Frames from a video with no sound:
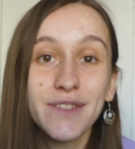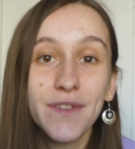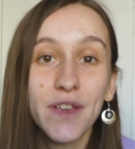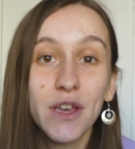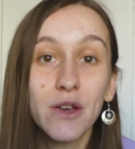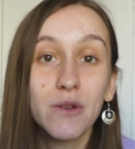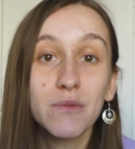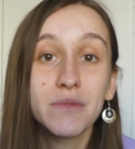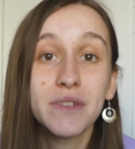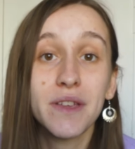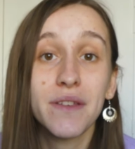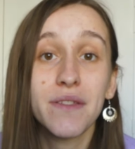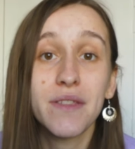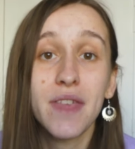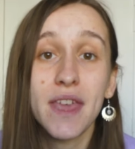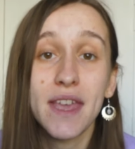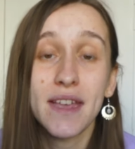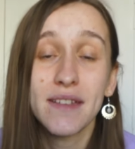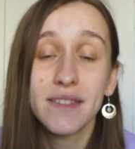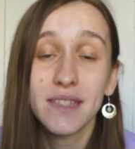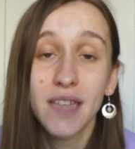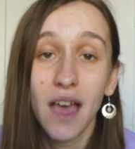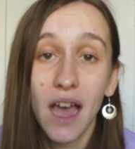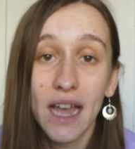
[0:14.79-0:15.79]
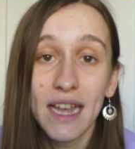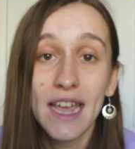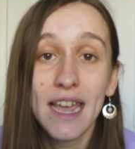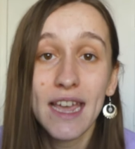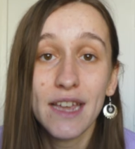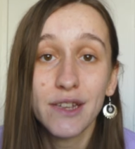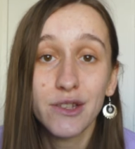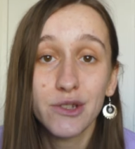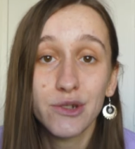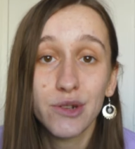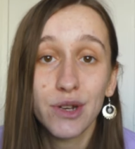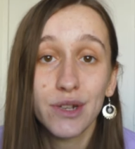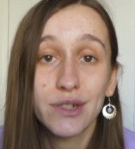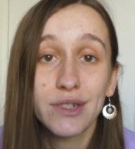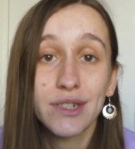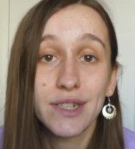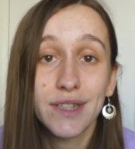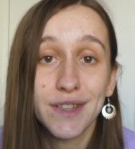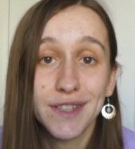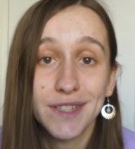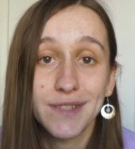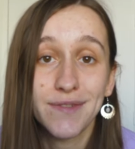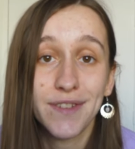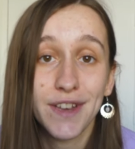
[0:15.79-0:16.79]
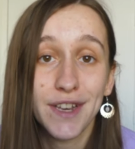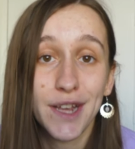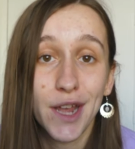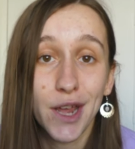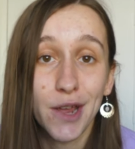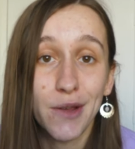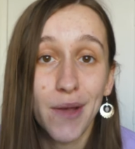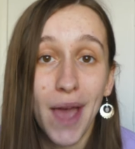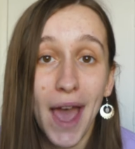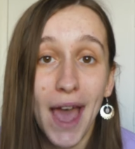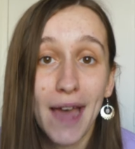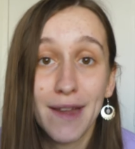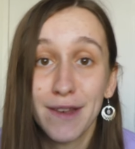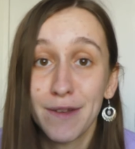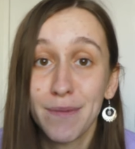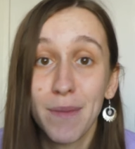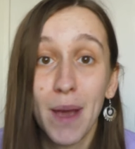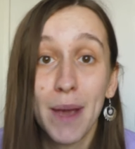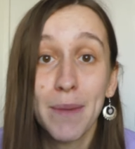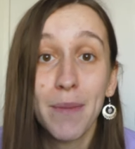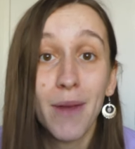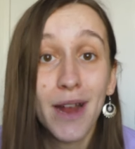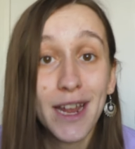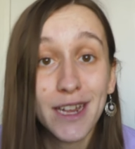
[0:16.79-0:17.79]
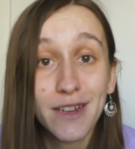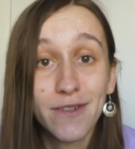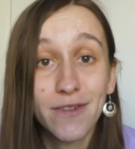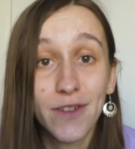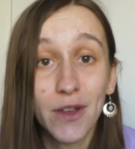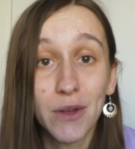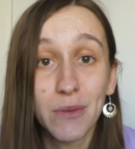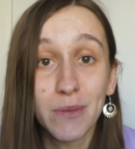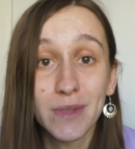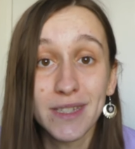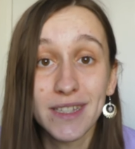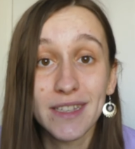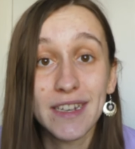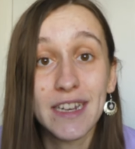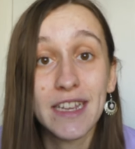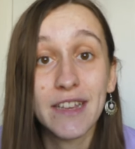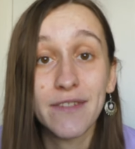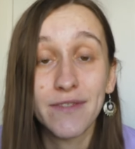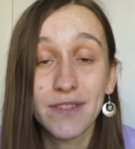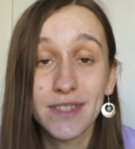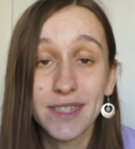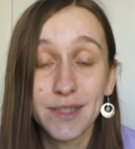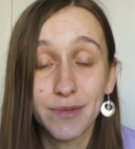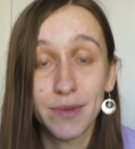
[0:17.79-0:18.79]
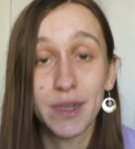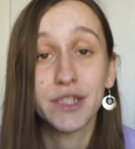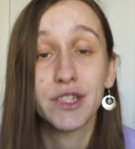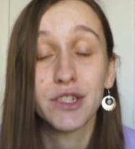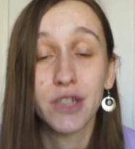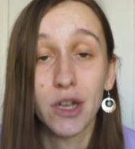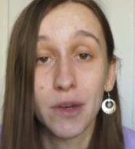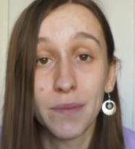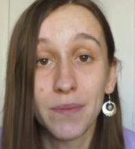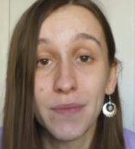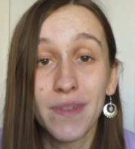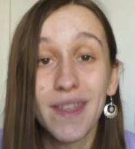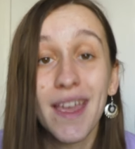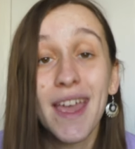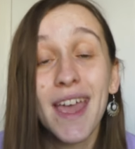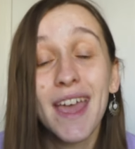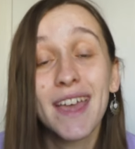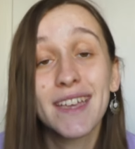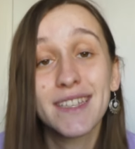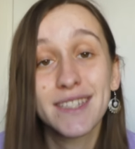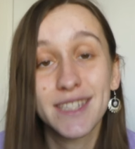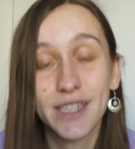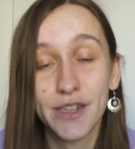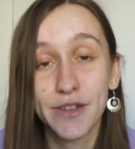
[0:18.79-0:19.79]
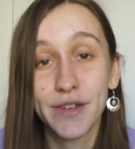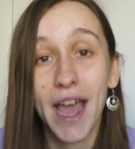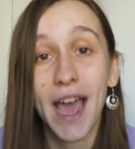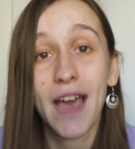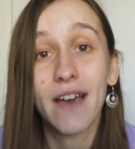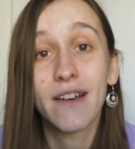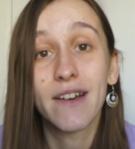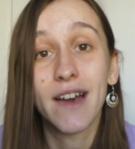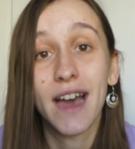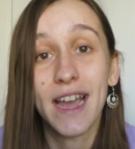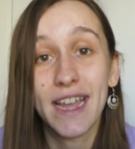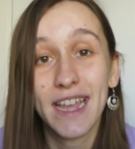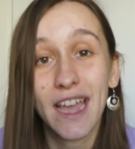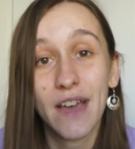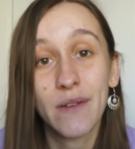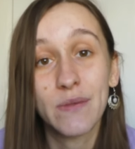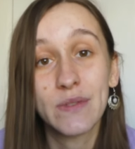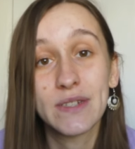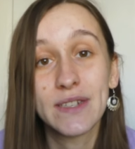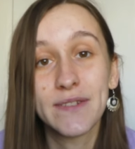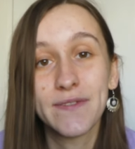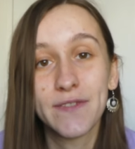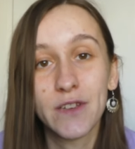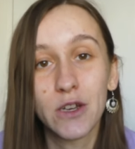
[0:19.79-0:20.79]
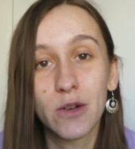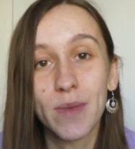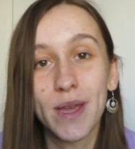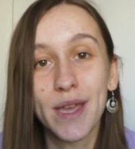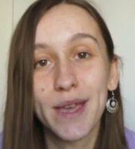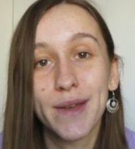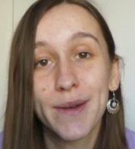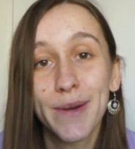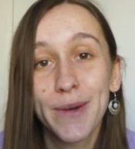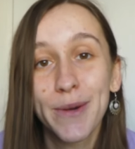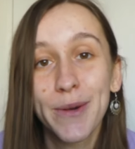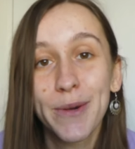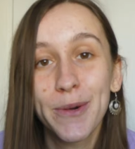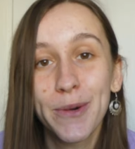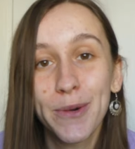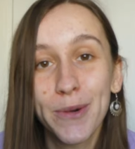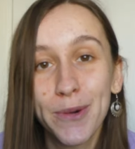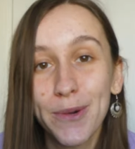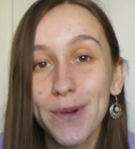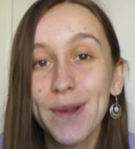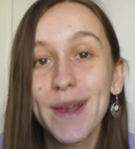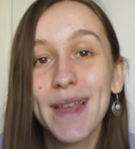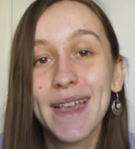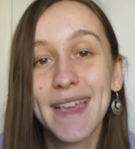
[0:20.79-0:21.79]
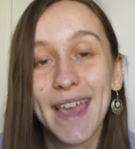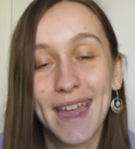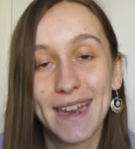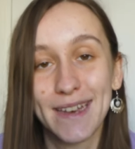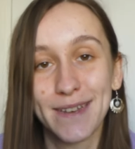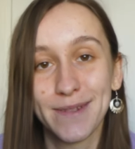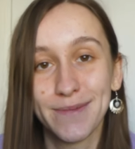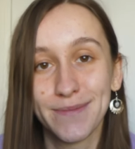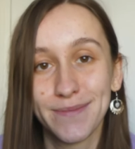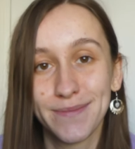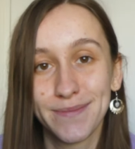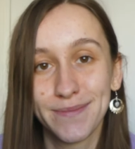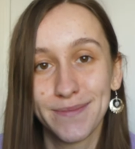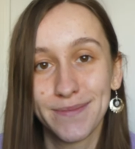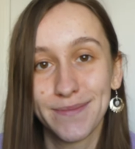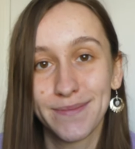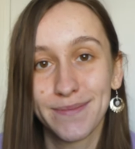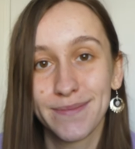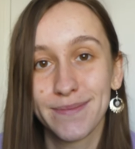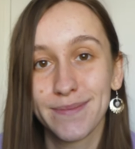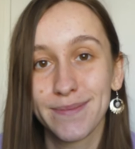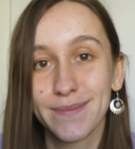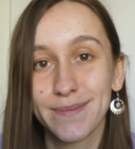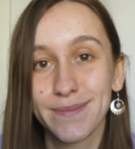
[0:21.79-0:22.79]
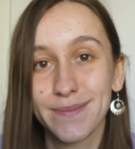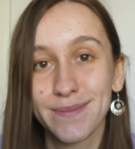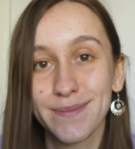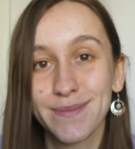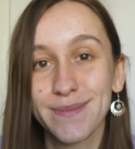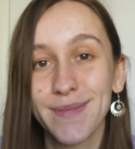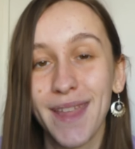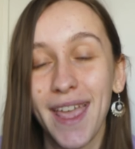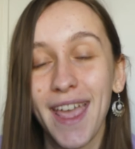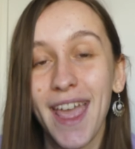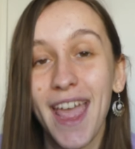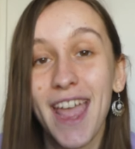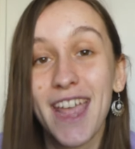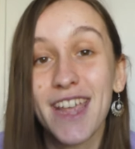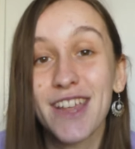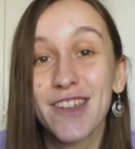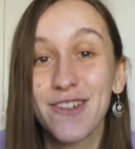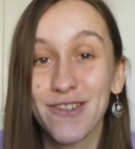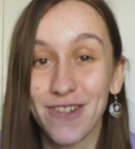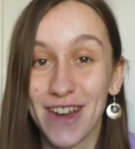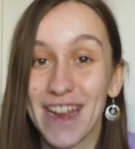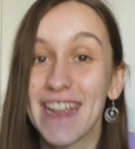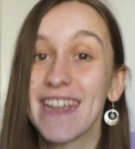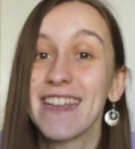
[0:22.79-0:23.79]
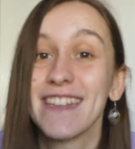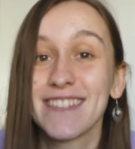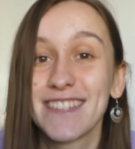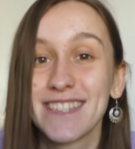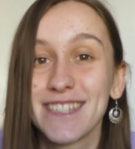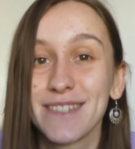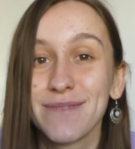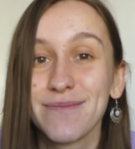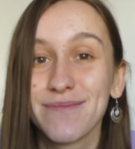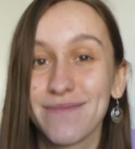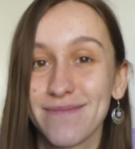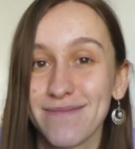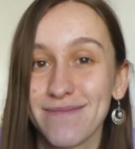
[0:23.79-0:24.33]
filmed the entire intro to this video and my microphone wasn't even switched on. So now I have to film it all again. Great.